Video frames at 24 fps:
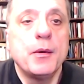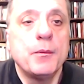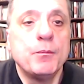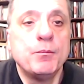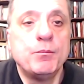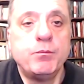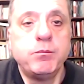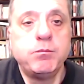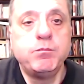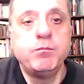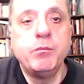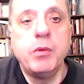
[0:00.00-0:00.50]

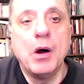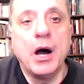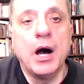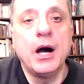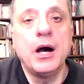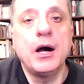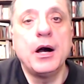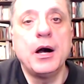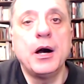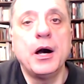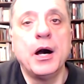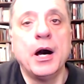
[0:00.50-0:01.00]

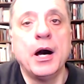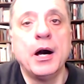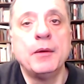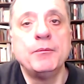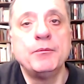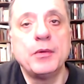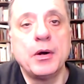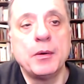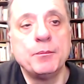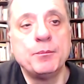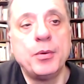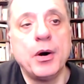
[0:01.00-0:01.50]

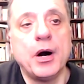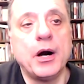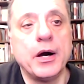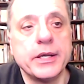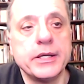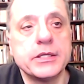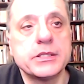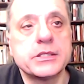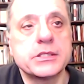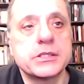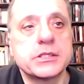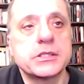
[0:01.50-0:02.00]

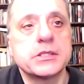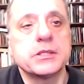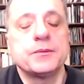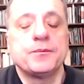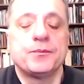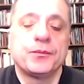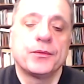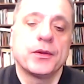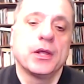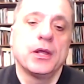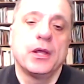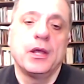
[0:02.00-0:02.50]
biased,
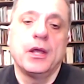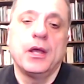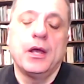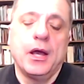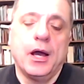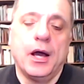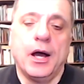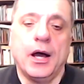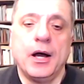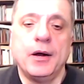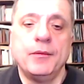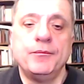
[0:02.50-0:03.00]

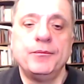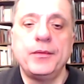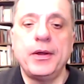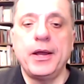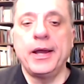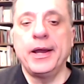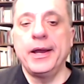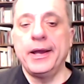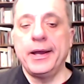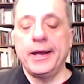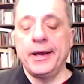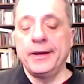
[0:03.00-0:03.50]
and
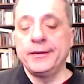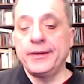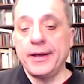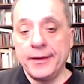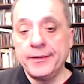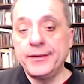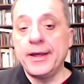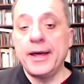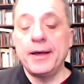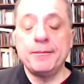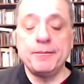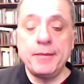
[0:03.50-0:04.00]

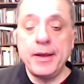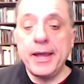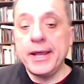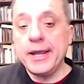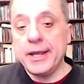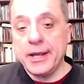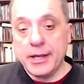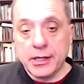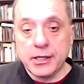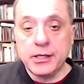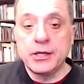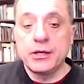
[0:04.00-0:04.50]
that
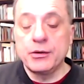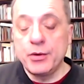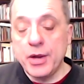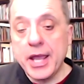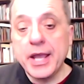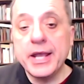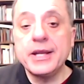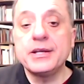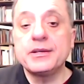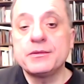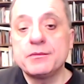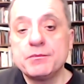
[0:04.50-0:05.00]
may
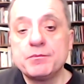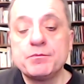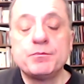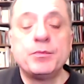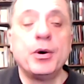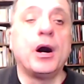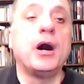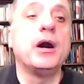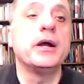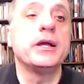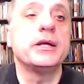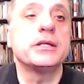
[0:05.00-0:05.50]
create
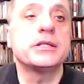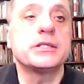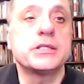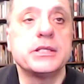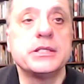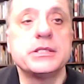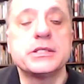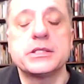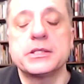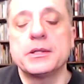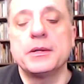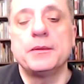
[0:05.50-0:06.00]

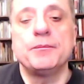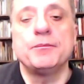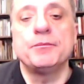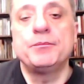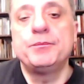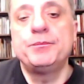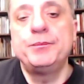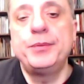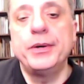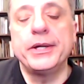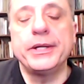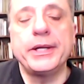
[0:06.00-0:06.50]
biases.
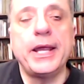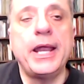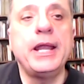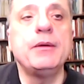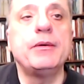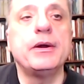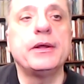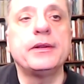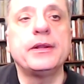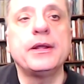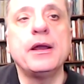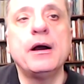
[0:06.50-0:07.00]
But
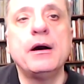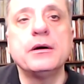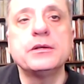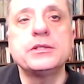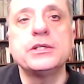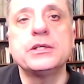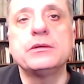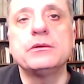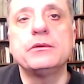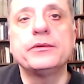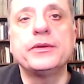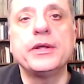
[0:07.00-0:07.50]
anyway, the
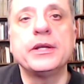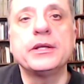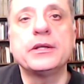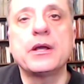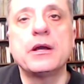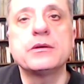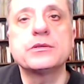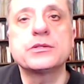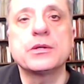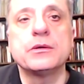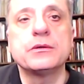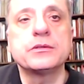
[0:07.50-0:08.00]
article then
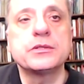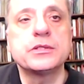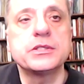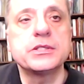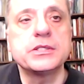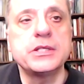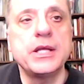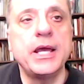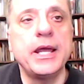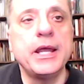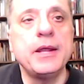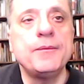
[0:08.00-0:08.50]
goes on to
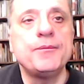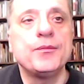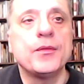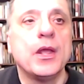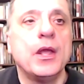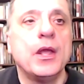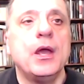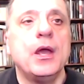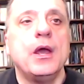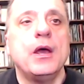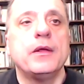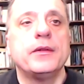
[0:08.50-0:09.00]
say
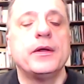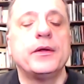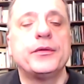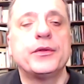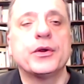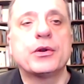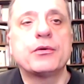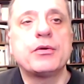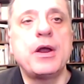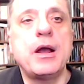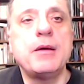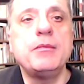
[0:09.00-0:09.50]
that the
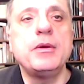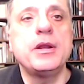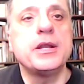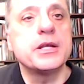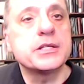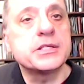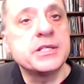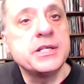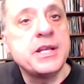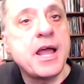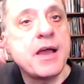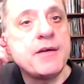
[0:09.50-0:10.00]
Kremlin
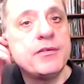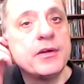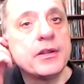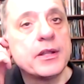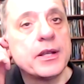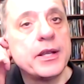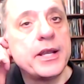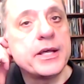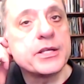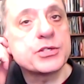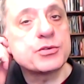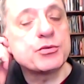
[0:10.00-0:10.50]
has
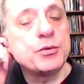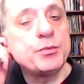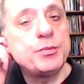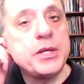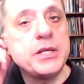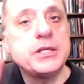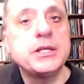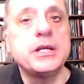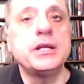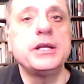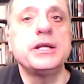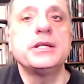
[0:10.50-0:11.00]
nevertheless
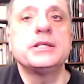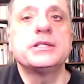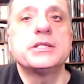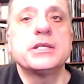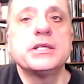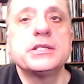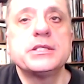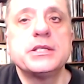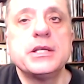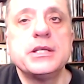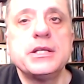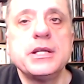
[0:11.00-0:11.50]
repeatedly
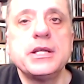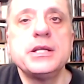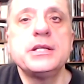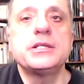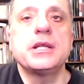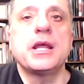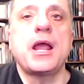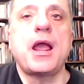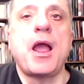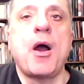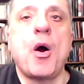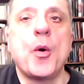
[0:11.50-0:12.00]
insisted
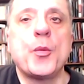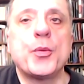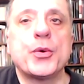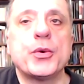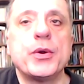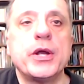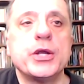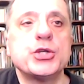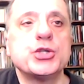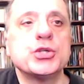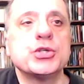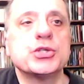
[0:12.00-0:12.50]
its
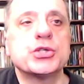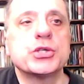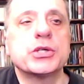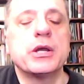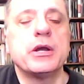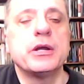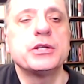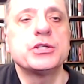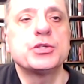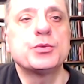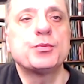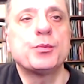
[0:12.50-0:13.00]
operations are
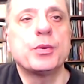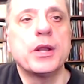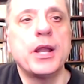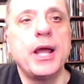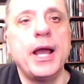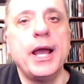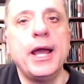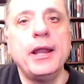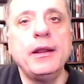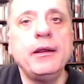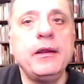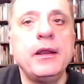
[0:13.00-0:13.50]
going to
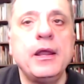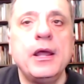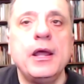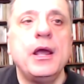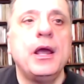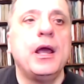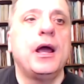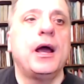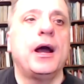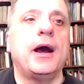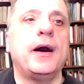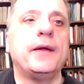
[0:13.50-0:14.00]
plan.
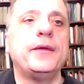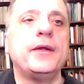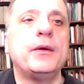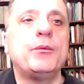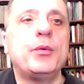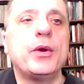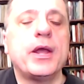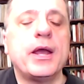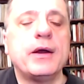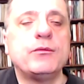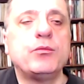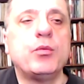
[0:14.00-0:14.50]
And then
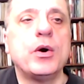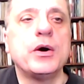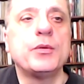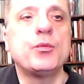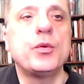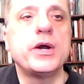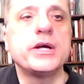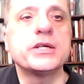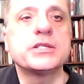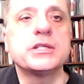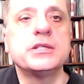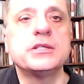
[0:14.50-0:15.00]
we have one
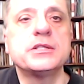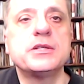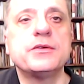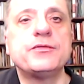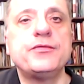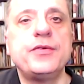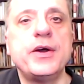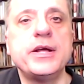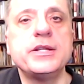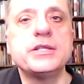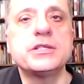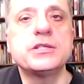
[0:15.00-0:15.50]
Western
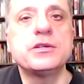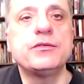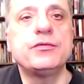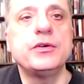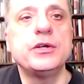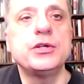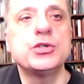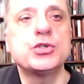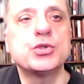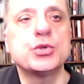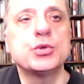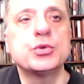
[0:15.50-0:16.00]
defense
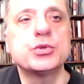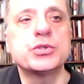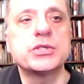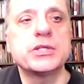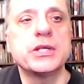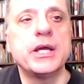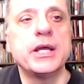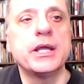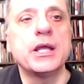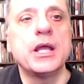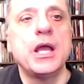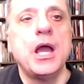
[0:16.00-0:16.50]
official
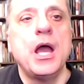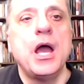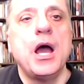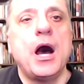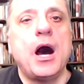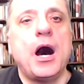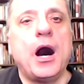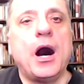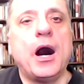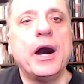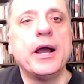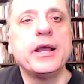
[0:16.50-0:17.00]
saying,
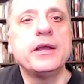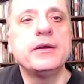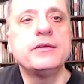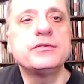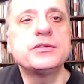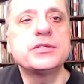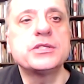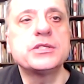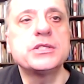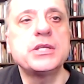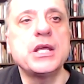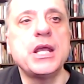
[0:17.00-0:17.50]
I have
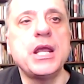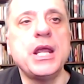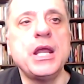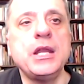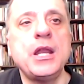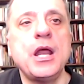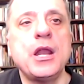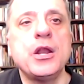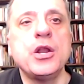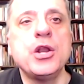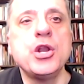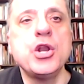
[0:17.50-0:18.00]

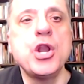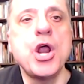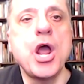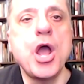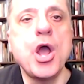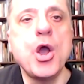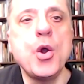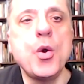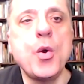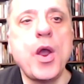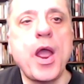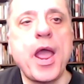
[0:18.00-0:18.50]
seen
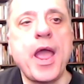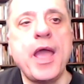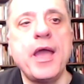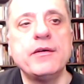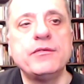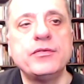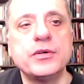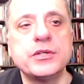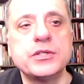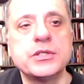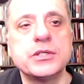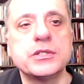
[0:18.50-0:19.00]
no
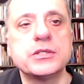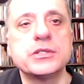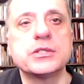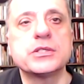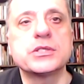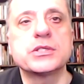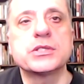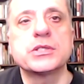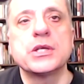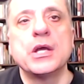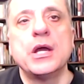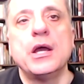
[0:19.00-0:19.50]

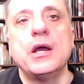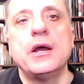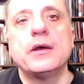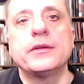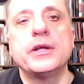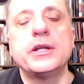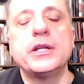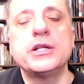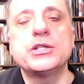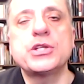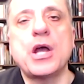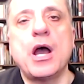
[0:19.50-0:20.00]
evidence
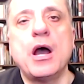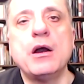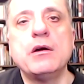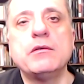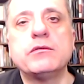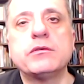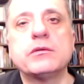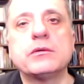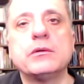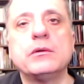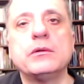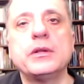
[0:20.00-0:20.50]
that its
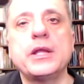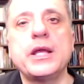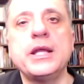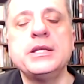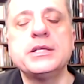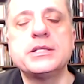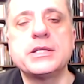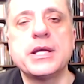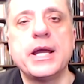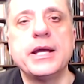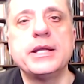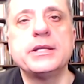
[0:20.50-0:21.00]
overall
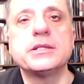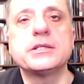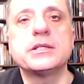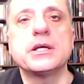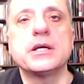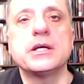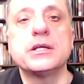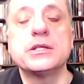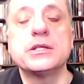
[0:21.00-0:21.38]
intent,